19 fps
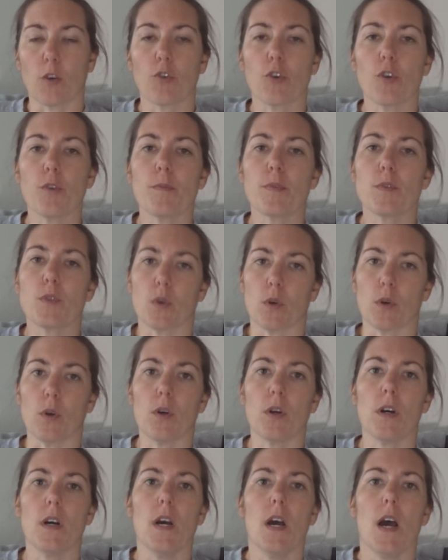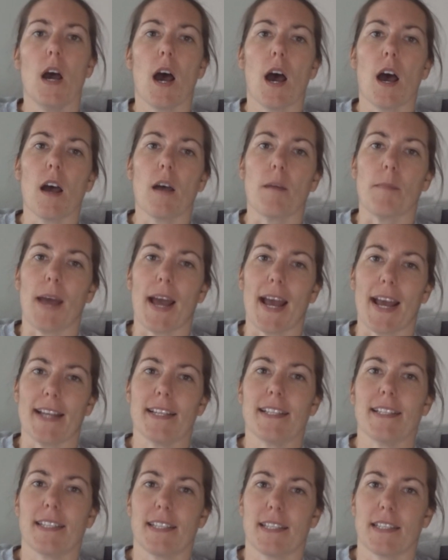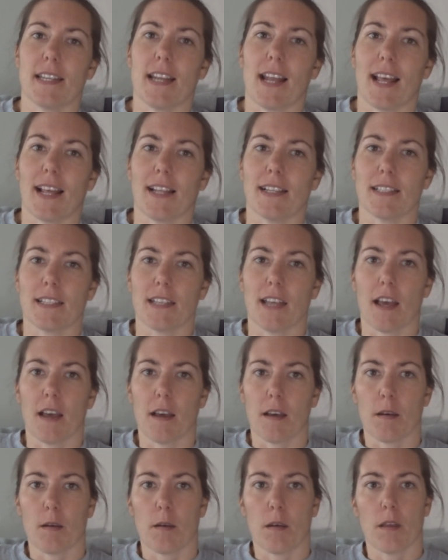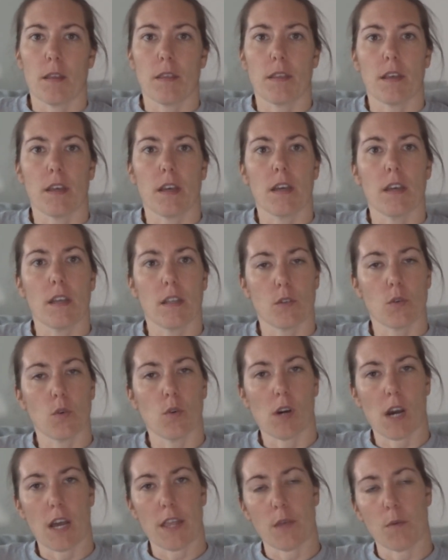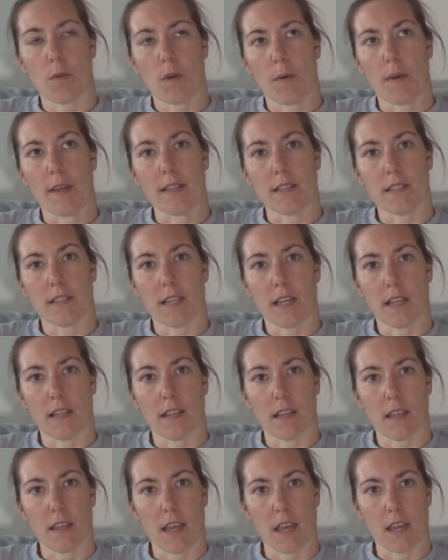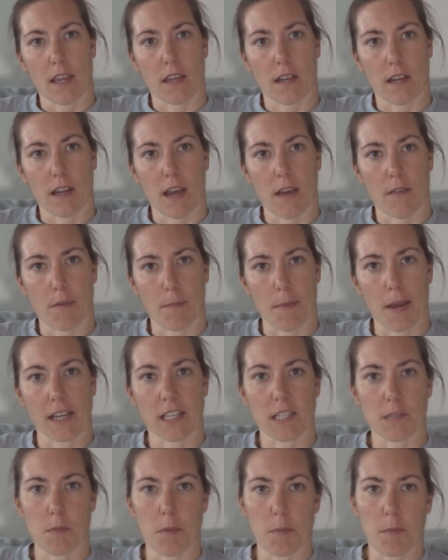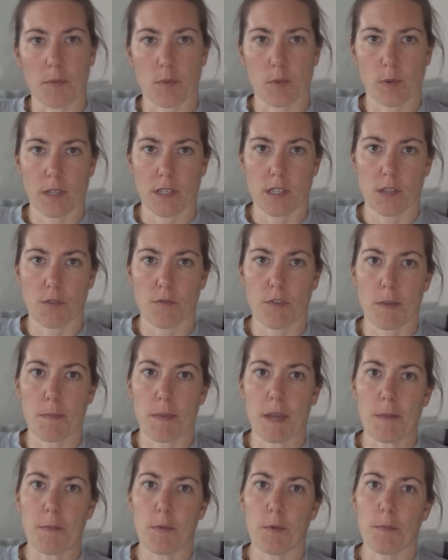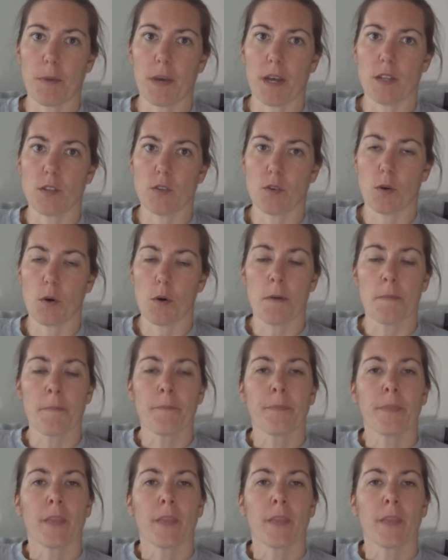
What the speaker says: group tour at Disneyland. The tour guide that we went said that they can have a maximum of 23 people per tour.